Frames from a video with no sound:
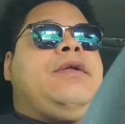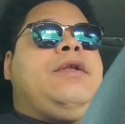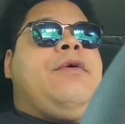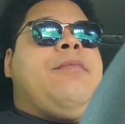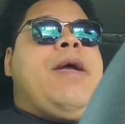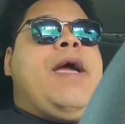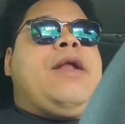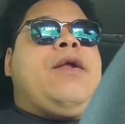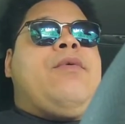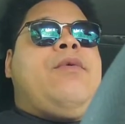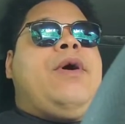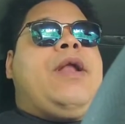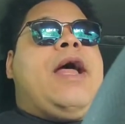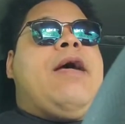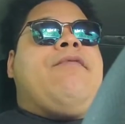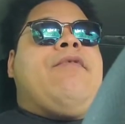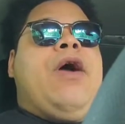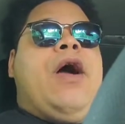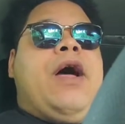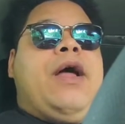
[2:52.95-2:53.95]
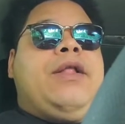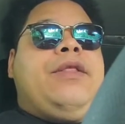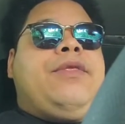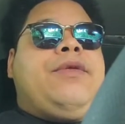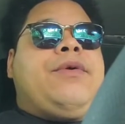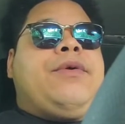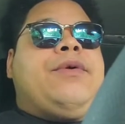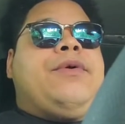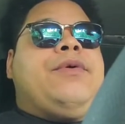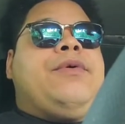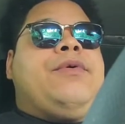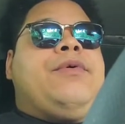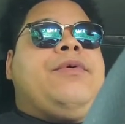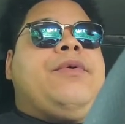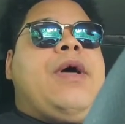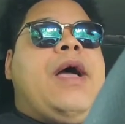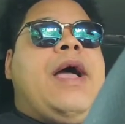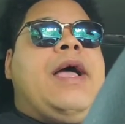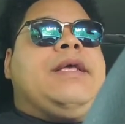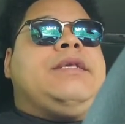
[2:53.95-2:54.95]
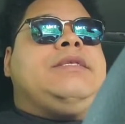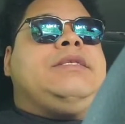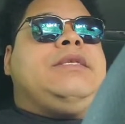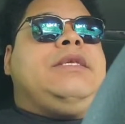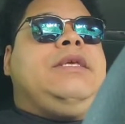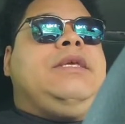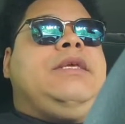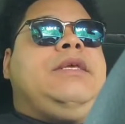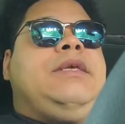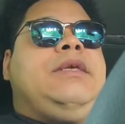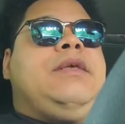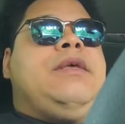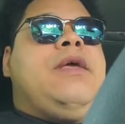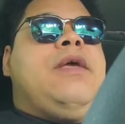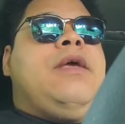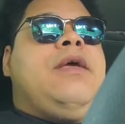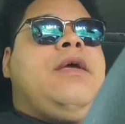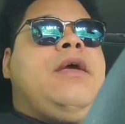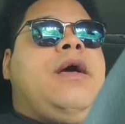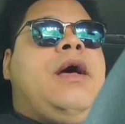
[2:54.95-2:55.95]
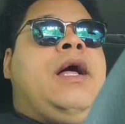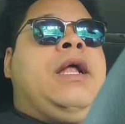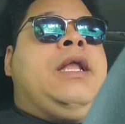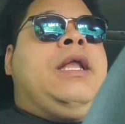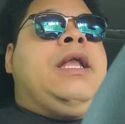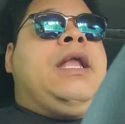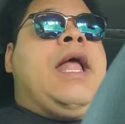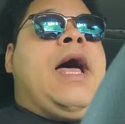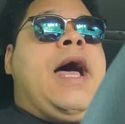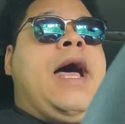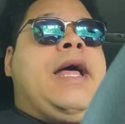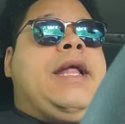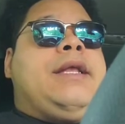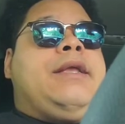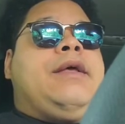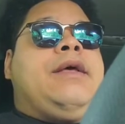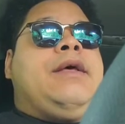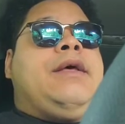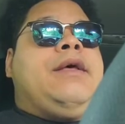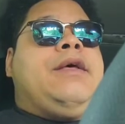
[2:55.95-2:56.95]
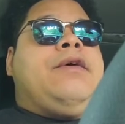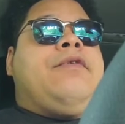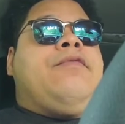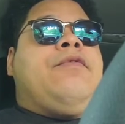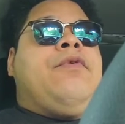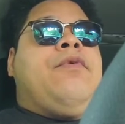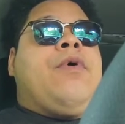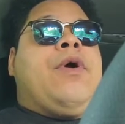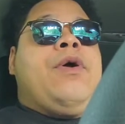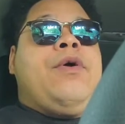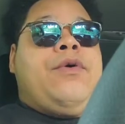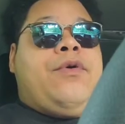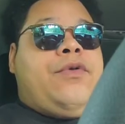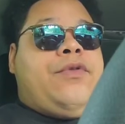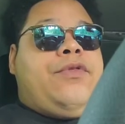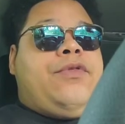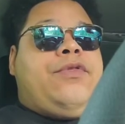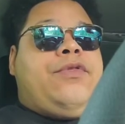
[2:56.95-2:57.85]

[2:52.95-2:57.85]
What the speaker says: no matter what I've gone through, I see a lot of growth.